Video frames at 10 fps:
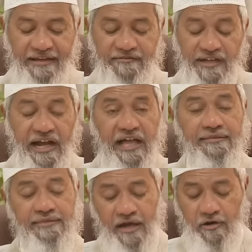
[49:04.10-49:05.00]
give
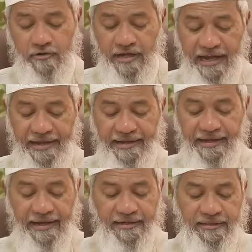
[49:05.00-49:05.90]
zakat now and
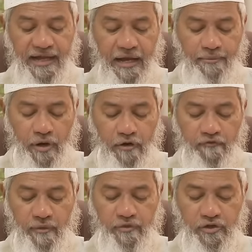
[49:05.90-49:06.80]
deduct the amount
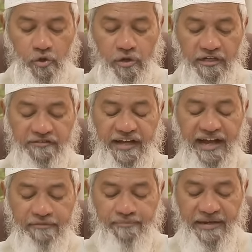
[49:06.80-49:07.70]
from the total
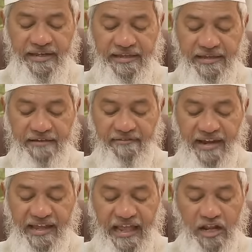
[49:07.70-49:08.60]
zakat money when
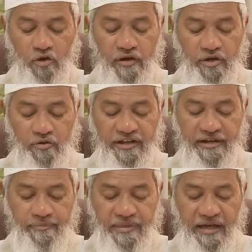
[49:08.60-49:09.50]
I calculate during
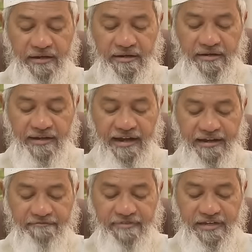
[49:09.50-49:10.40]
Ramadan?
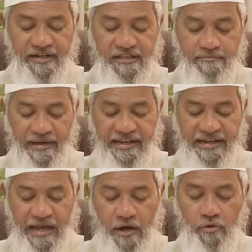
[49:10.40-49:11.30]
Relative needs money
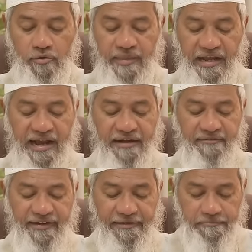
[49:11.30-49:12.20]
now. They can't
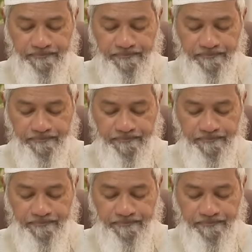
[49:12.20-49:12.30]
wait.